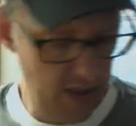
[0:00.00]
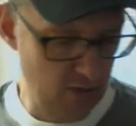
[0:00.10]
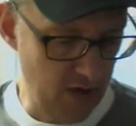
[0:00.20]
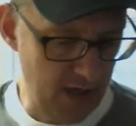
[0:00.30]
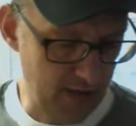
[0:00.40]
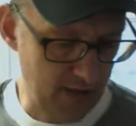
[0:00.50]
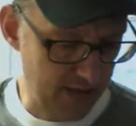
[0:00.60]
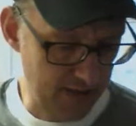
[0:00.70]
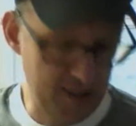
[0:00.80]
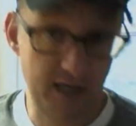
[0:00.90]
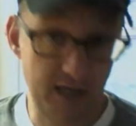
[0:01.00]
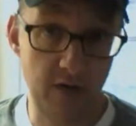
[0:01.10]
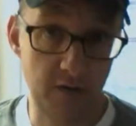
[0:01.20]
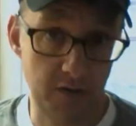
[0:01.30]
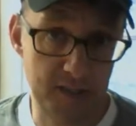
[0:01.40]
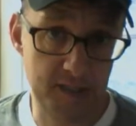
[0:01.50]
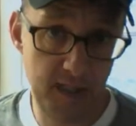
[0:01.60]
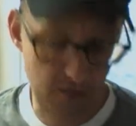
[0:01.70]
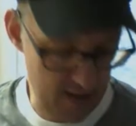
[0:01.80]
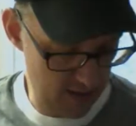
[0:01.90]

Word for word: Well, I'll let you in on a little secret.